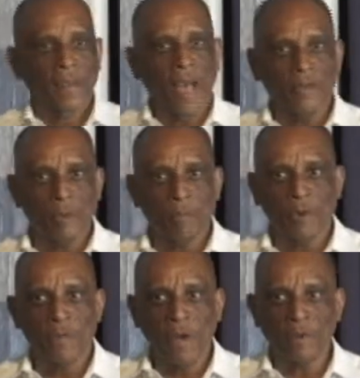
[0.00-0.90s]
have a
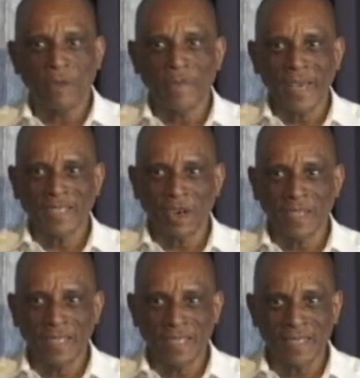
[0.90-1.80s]
profound effect
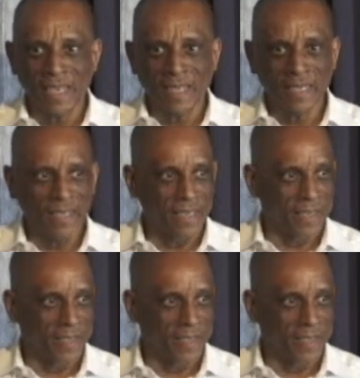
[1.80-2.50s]
on the psyche